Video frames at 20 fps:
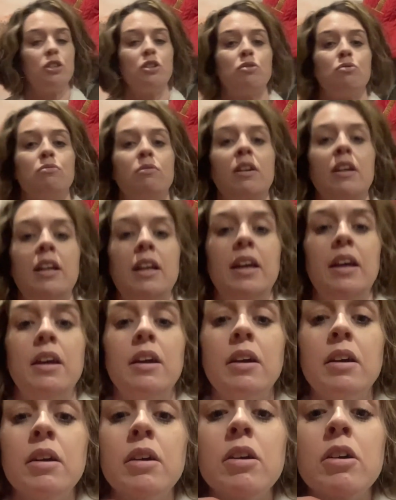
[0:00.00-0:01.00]
really,
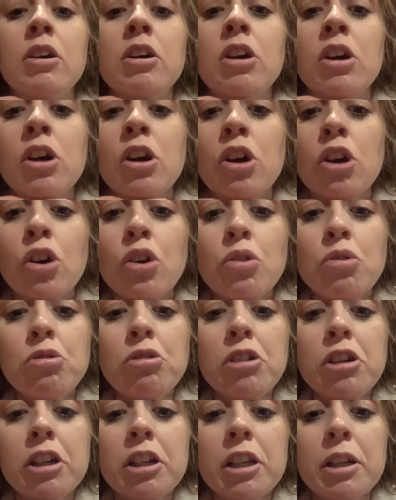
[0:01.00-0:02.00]

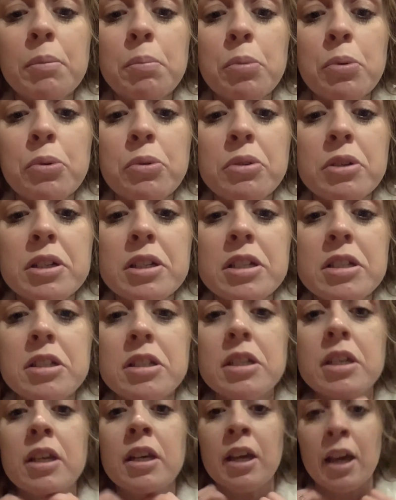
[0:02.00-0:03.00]
really
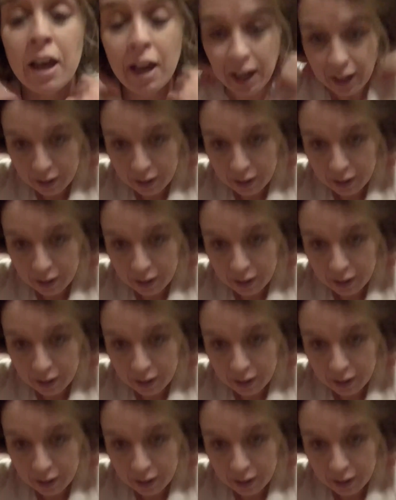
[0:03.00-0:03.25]
pretty. I'm